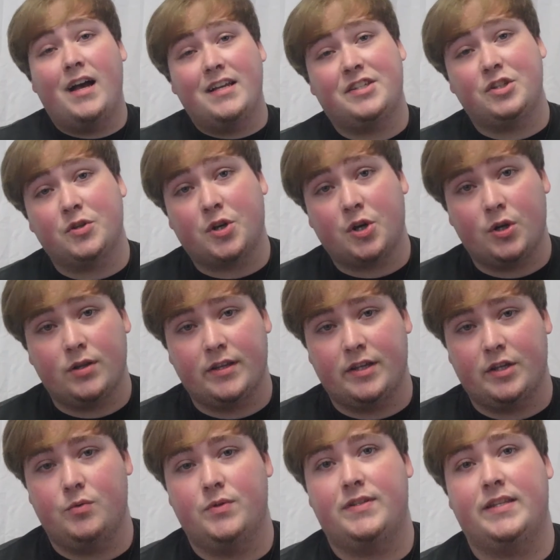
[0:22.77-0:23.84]
I still currently
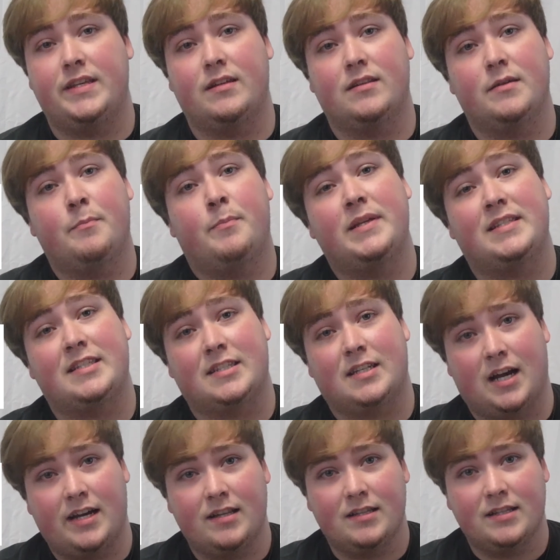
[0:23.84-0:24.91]
use the Olympus
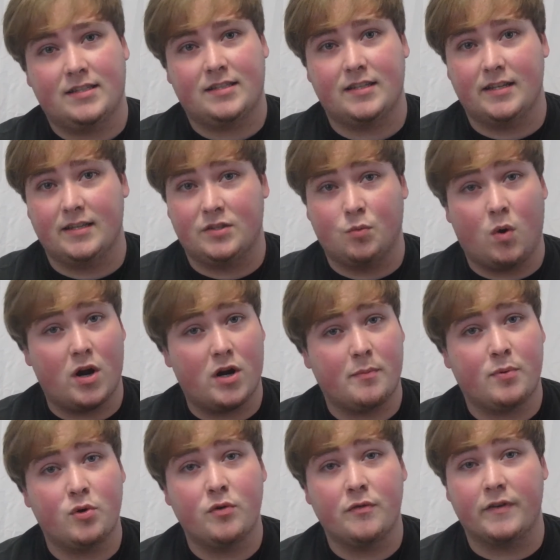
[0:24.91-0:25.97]
stylus. It's
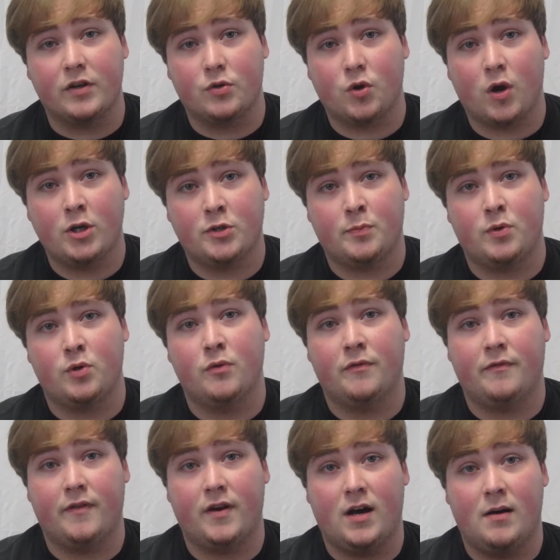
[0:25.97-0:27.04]
waterproof and crush
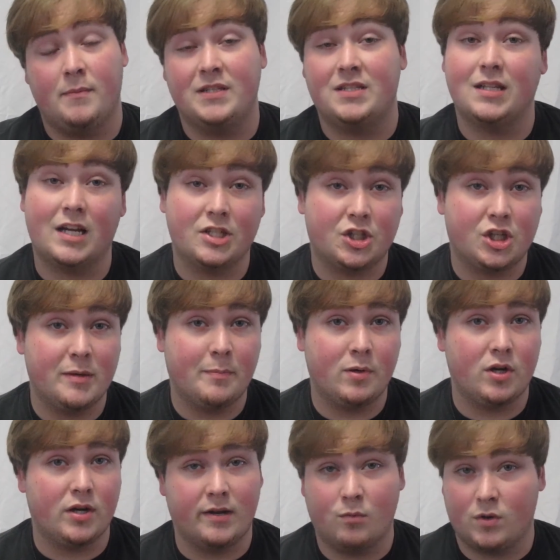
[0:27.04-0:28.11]
proof. Um, it's a lot
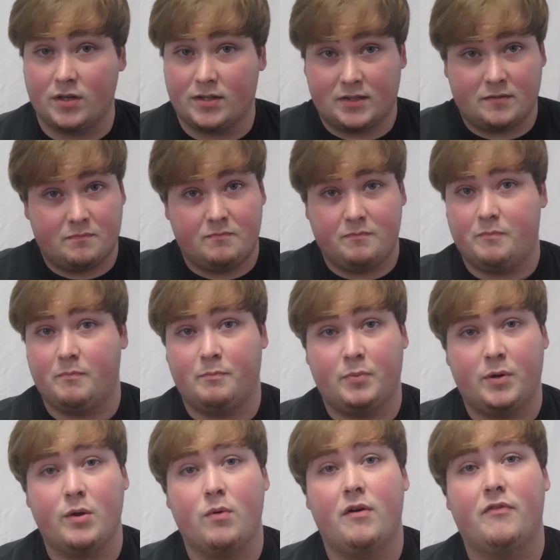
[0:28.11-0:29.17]
cheaper and it works
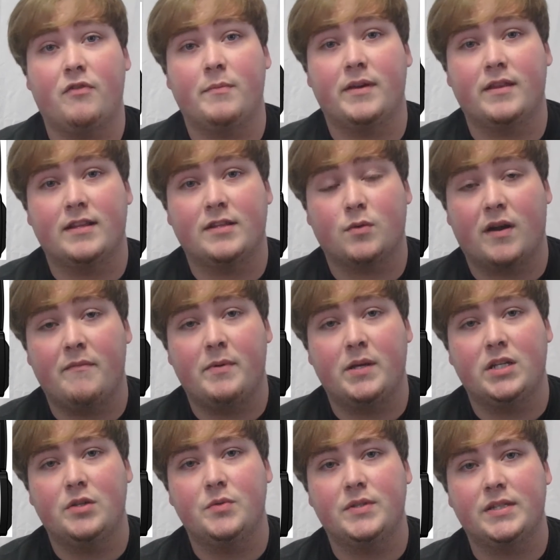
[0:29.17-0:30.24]
pretty well for me. That's what I've
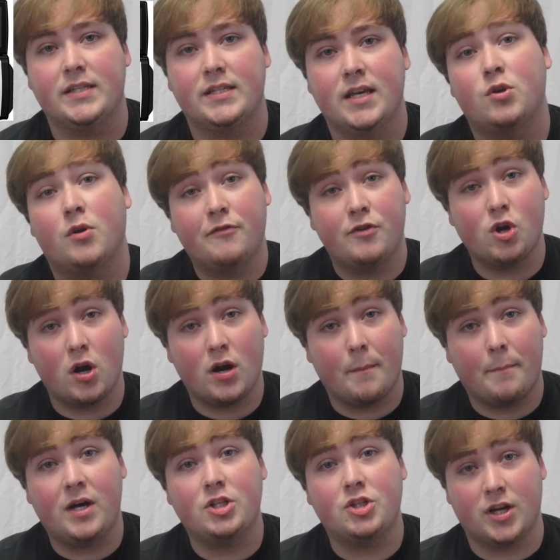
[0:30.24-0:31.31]
been using. So if you're on a
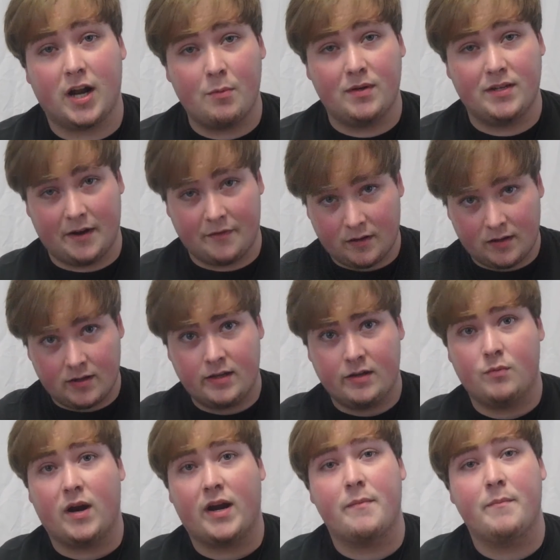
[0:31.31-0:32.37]
budget, I would definitely
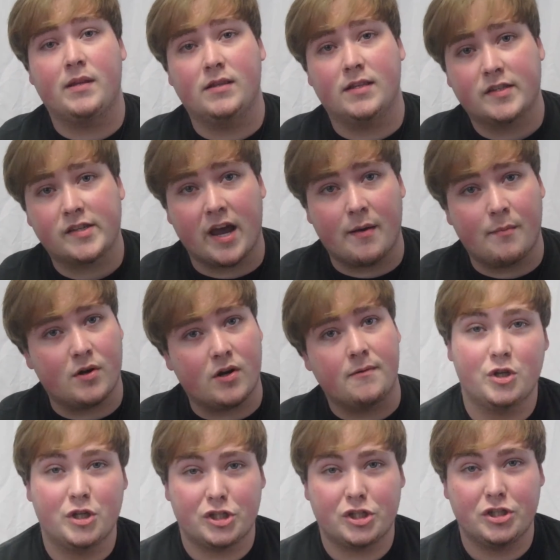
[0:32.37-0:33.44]
recommend this camera.
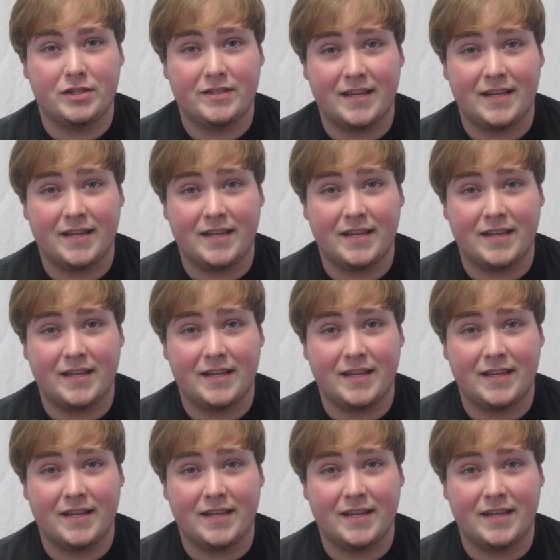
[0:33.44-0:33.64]
Christian